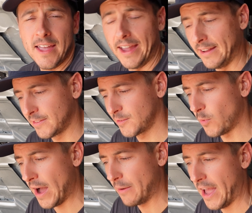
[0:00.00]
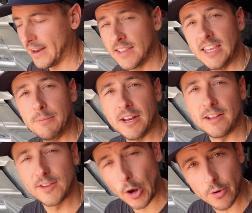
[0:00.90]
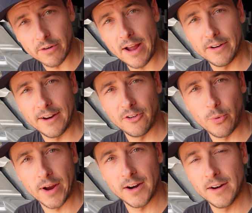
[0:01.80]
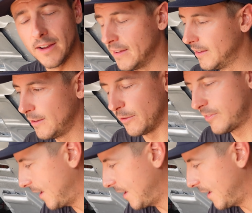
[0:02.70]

hence why we had to keep getting towed around everywhere. It's